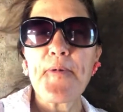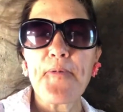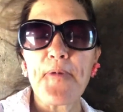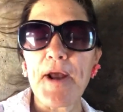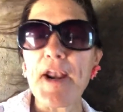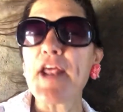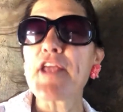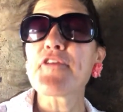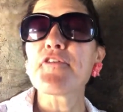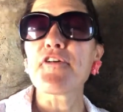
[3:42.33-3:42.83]

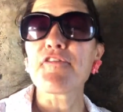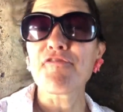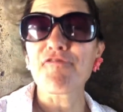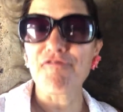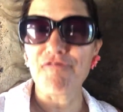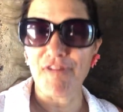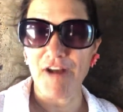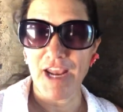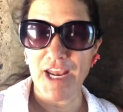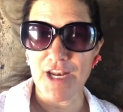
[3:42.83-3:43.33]
what are you
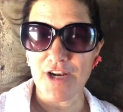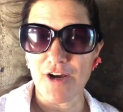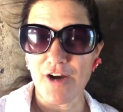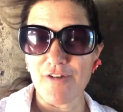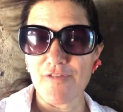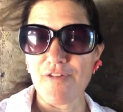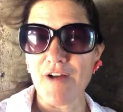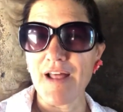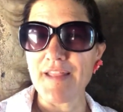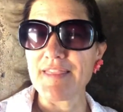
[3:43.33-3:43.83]
afraid
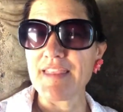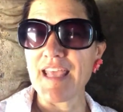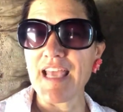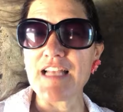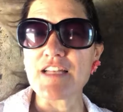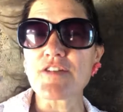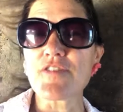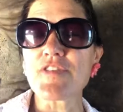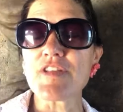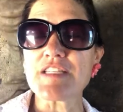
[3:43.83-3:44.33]
of? At the
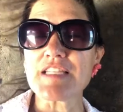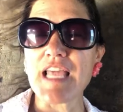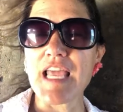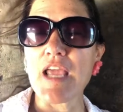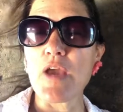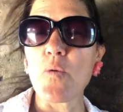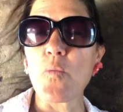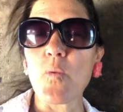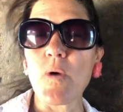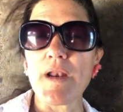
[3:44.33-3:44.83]
end of the
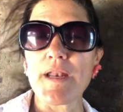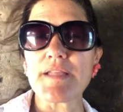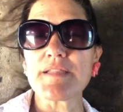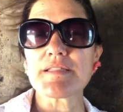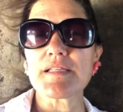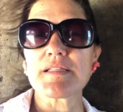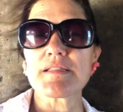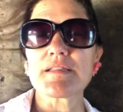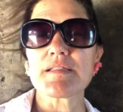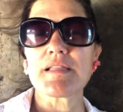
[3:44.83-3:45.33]
day, what
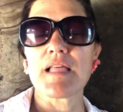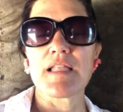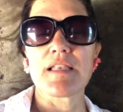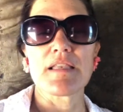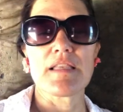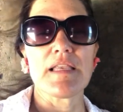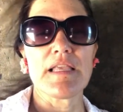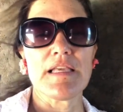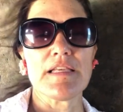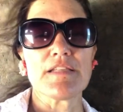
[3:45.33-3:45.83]
is it
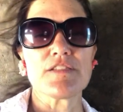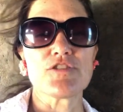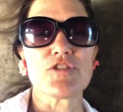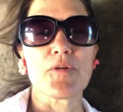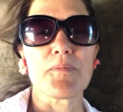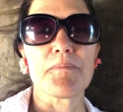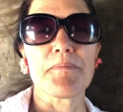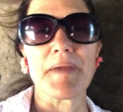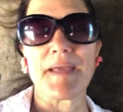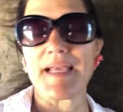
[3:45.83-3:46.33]
that is
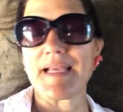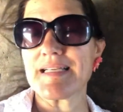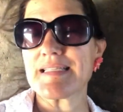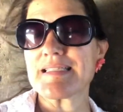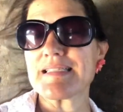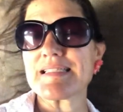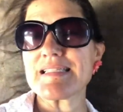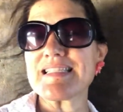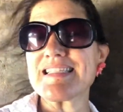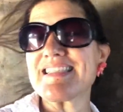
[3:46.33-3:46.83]
your
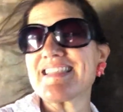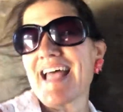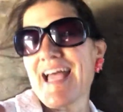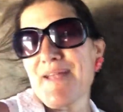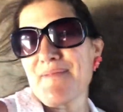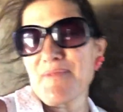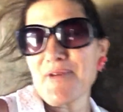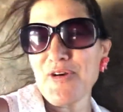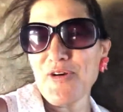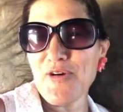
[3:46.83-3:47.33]
biggest
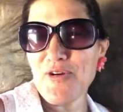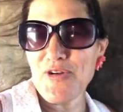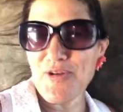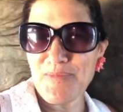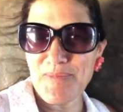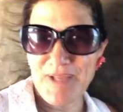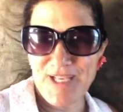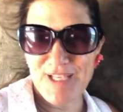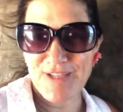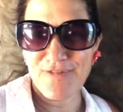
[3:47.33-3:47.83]
nightmare or your
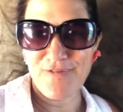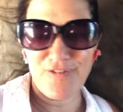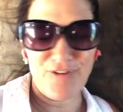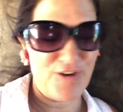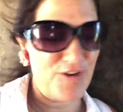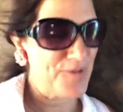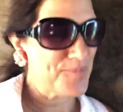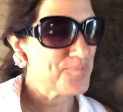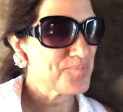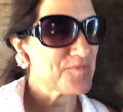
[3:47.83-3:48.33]
biggest
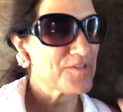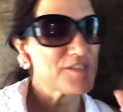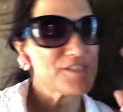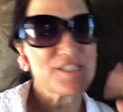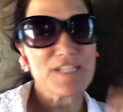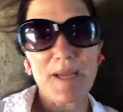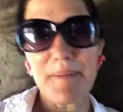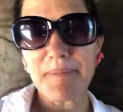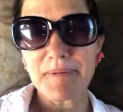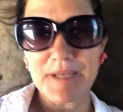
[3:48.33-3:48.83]
fear?
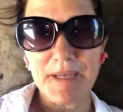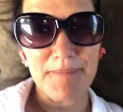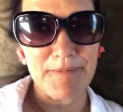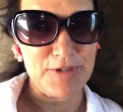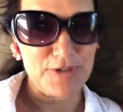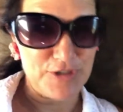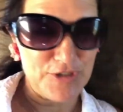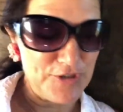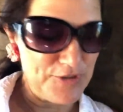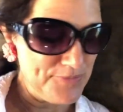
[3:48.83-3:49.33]
Step
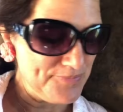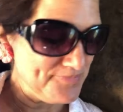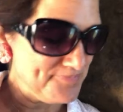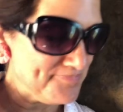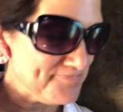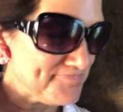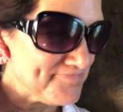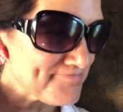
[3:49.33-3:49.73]
number 2,